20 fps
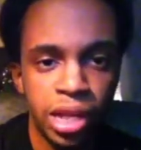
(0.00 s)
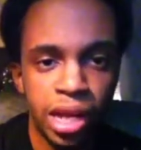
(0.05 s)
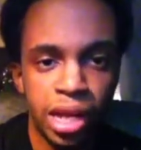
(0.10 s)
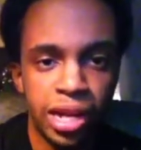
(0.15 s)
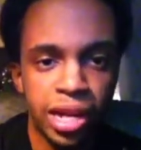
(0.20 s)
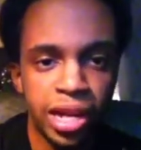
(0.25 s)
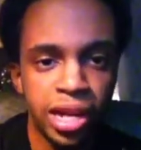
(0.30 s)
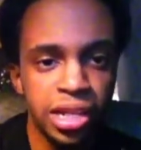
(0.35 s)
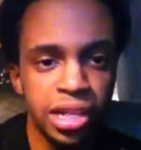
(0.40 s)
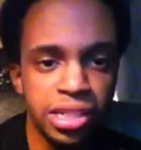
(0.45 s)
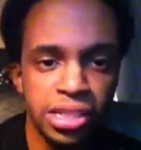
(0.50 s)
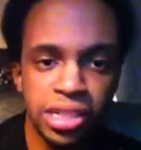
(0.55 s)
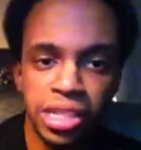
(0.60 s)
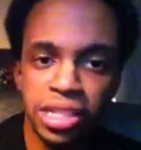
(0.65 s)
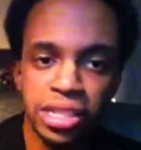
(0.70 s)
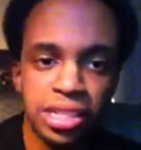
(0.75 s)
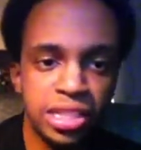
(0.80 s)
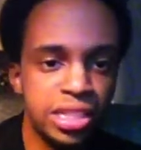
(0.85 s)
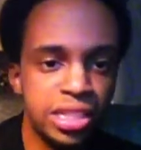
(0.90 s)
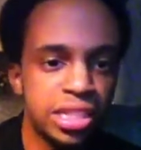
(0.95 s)
And then they're
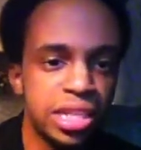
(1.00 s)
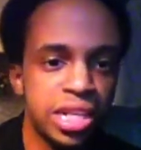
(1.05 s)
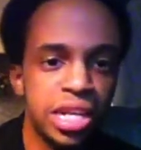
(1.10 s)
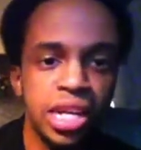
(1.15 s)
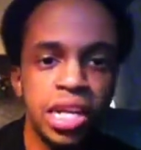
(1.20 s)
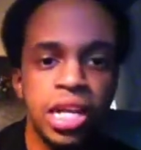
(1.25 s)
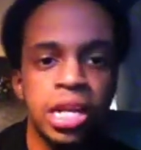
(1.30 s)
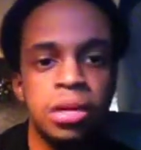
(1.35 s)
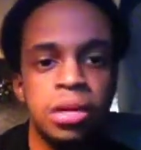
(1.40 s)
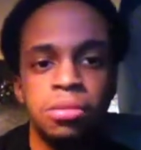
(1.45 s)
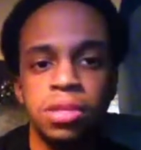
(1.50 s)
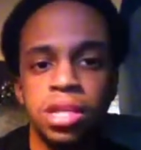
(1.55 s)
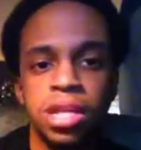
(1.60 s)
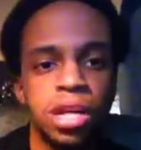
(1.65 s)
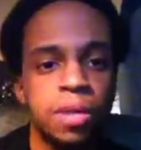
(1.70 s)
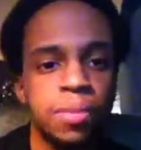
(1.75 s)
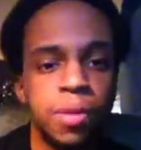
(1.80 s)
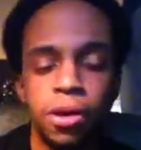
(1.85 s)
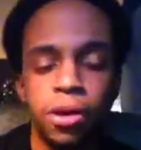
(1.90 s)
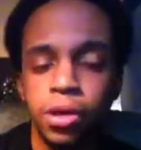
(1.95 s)
saying the same
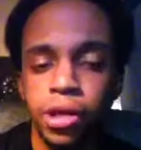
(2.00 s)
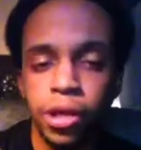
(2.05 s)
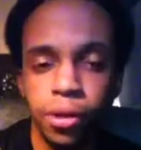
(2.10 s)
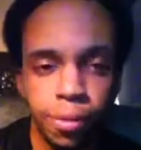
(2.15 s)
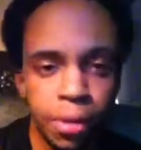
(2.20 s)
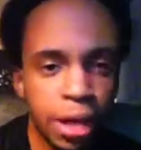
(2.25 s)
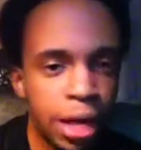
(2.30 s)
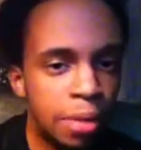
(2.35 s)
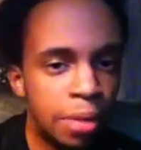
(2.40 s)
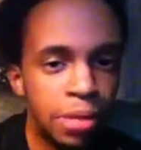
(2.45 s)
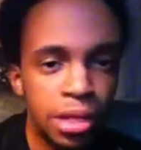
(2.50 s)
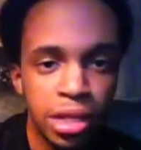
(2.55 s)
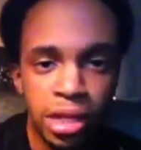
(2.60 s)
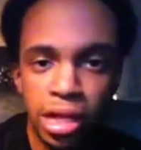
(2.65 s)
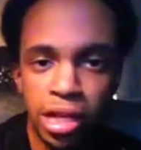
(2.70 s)
thing about hip-hop.